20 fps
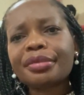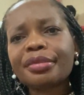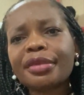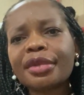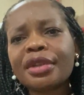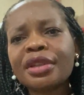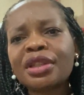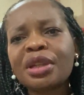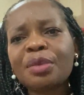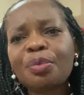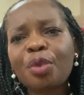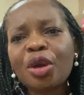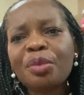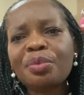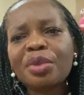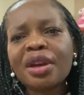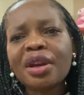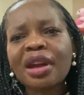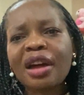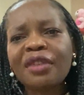is the boy
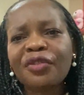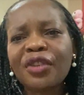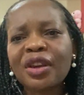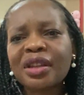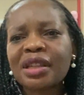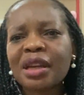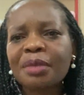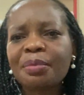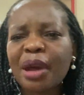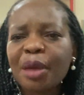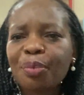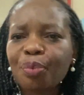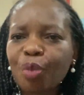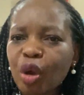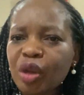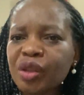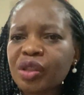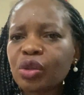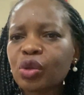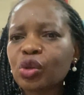being affected by
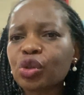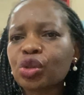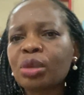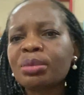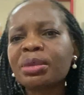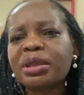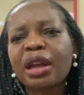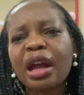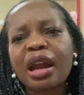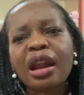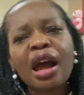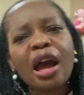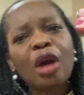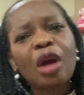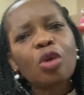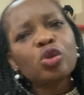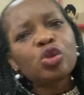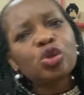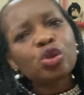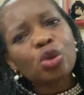poison or something and her
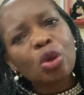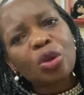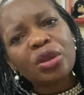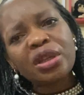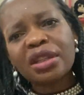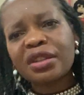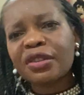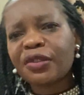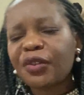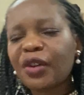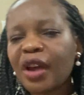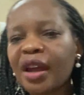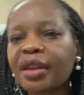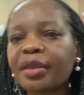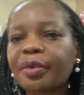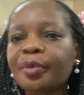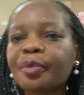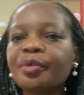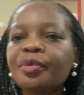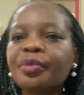own son is
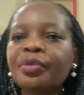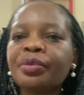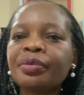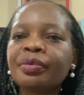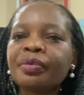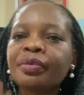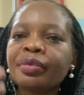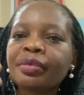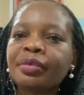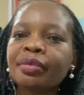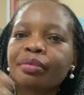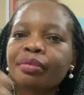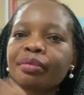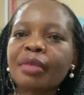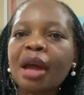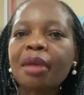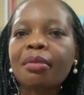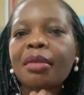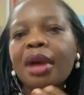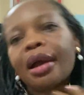fine?
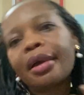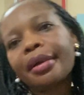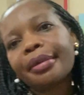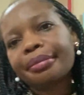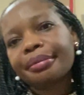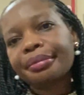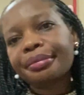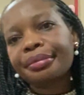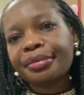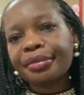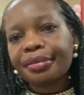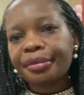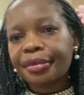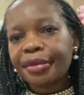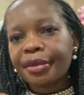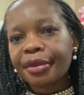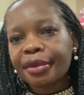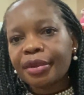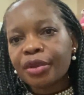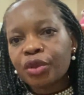Bagba
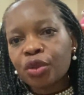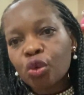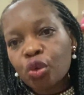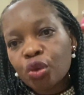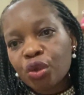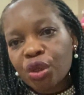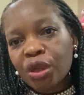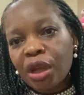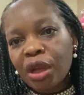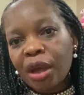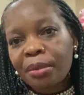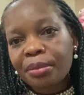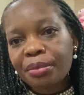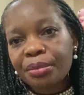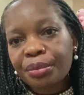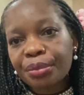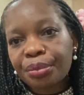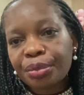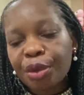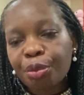took
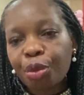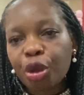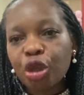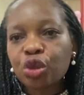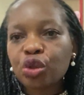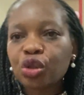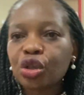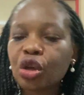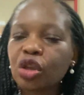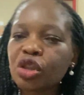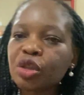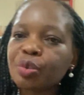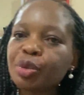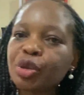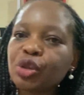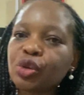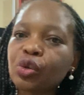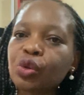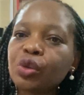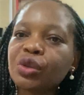the boy to the
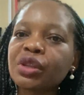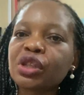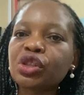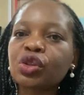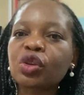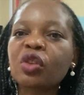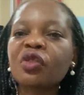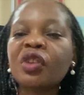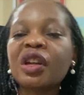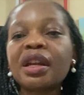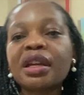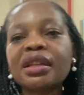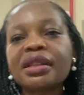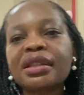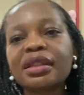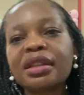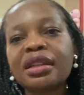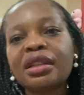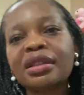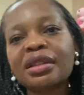hospital, discovered
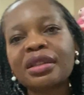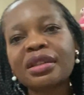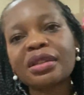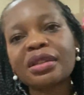that it